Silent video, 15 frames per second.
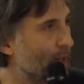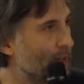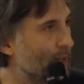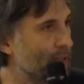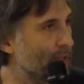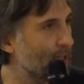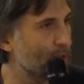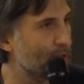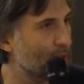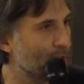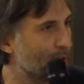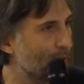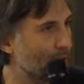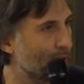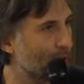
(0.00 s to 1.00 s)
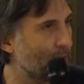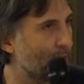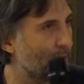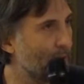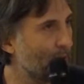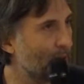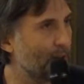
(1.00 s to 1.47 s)
This is not
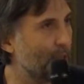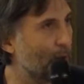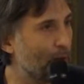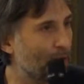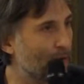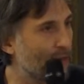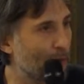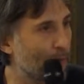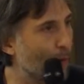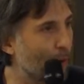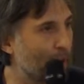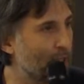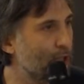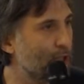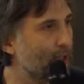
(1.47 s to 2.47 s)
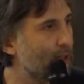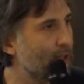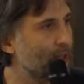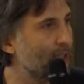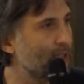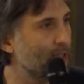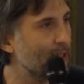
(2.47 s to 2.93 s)
an aberration. This